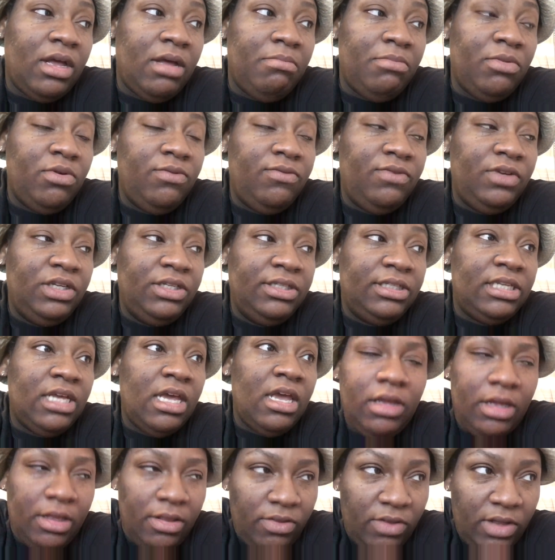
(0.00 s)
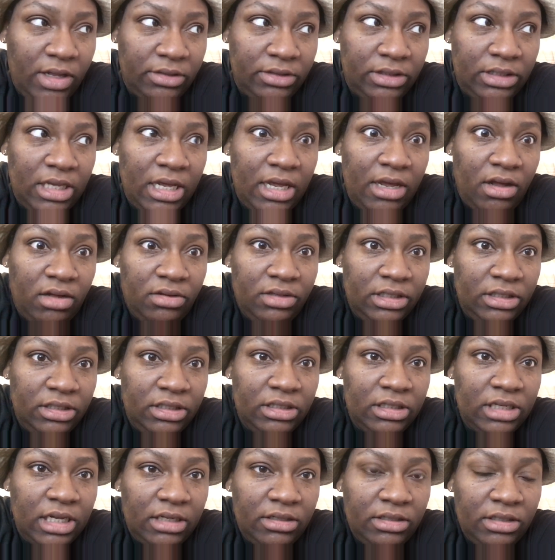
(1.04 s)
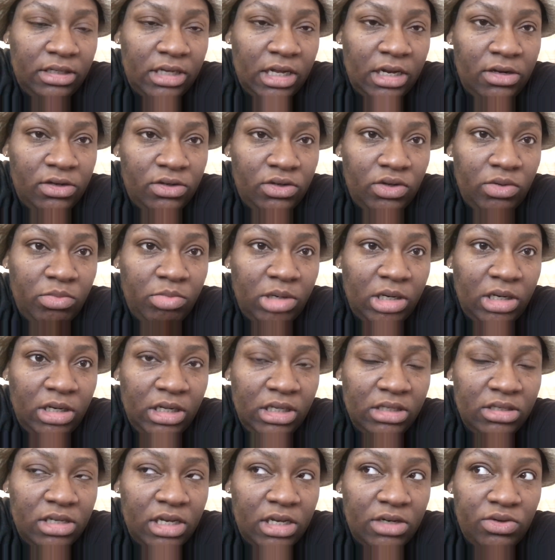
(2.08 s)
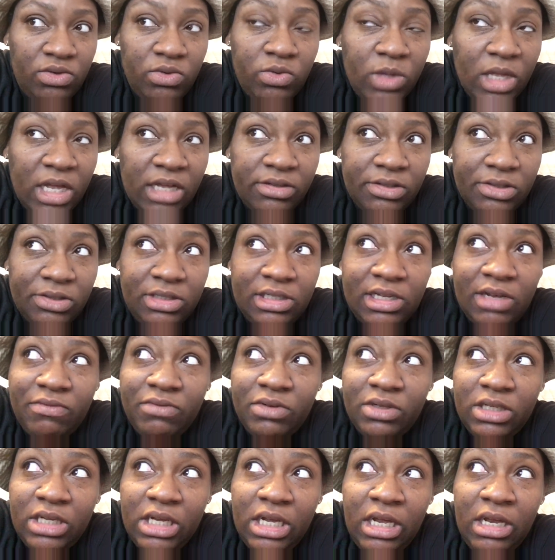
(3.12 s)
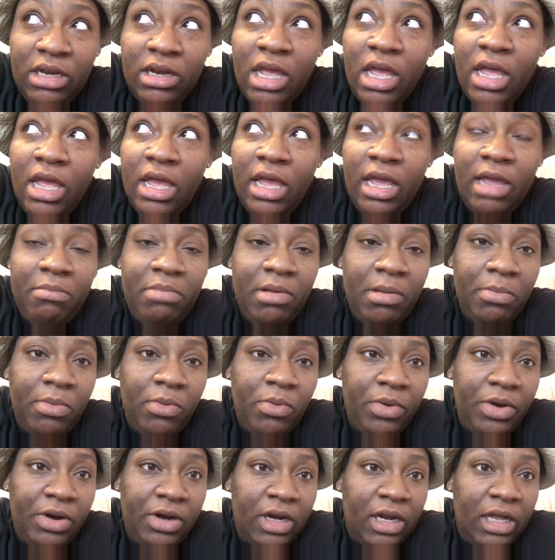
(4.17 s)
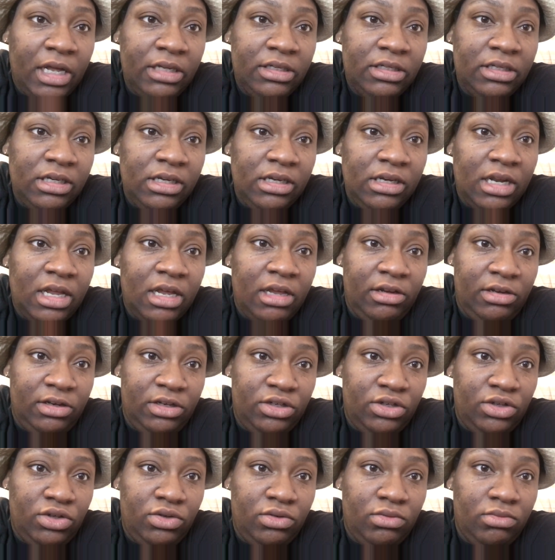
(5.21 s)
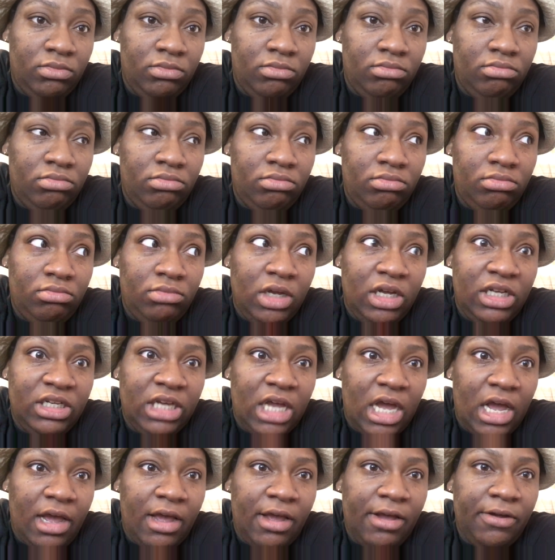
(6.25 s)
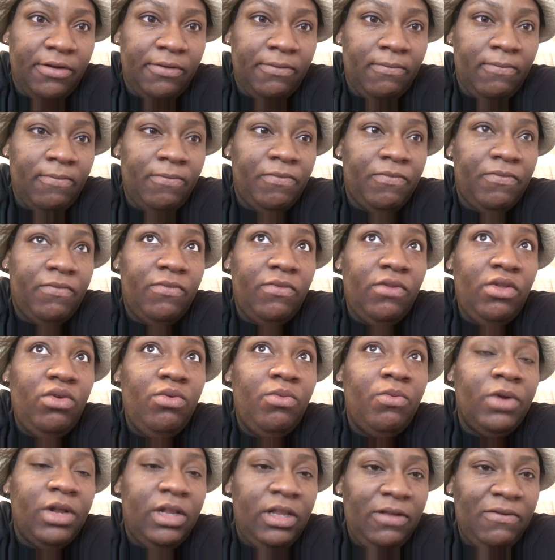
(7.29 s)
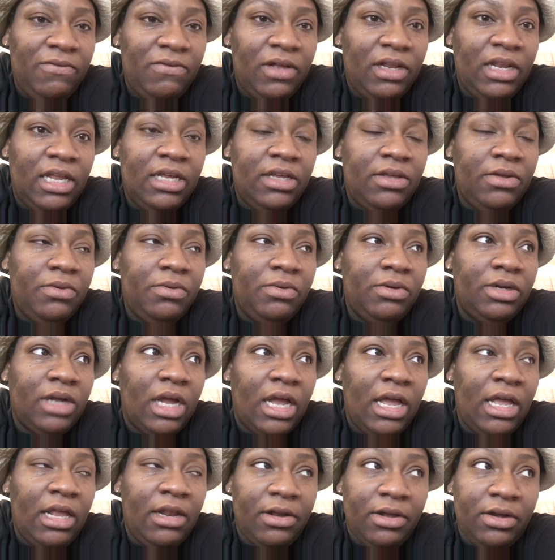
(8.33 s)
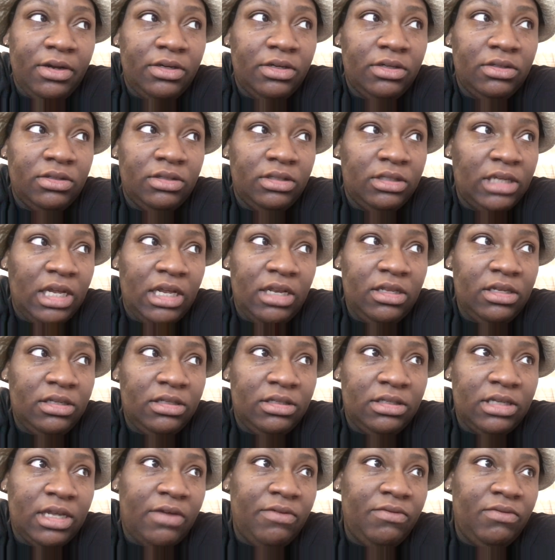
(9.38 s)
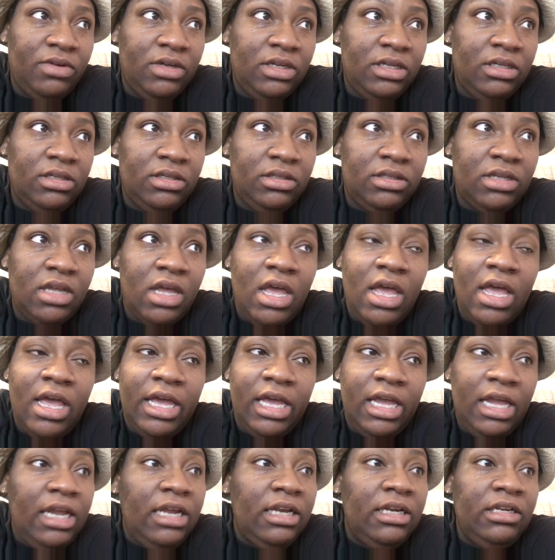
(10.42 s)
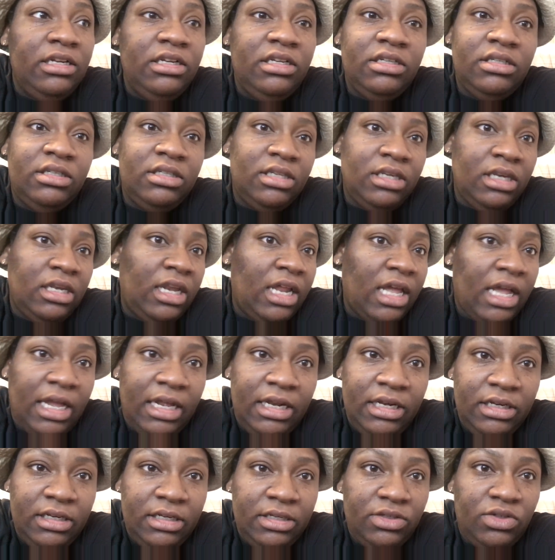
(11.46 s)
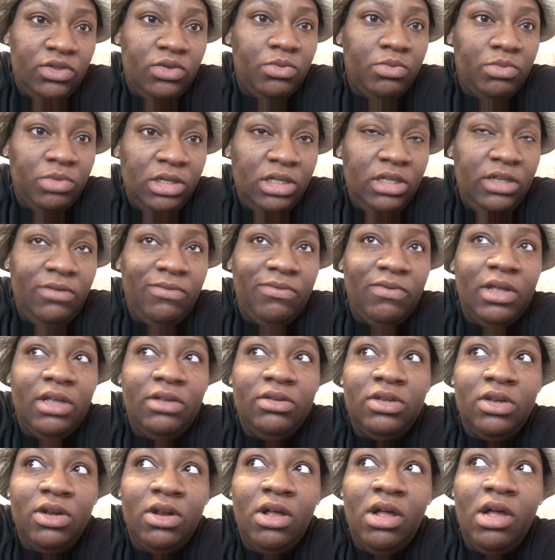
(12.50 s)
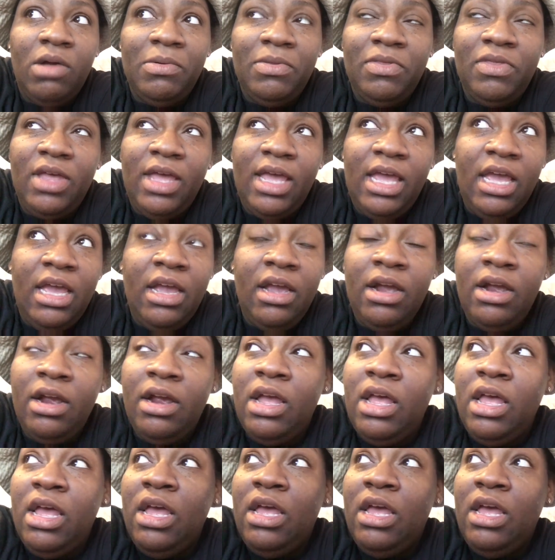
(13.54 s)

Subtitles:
movies, they'll say, oh, this is 1992, but it looks like 2017, and people wearing 1990 attire. You really felt like you were in the 70s, 80s, 90s. You really felt it all with the hair,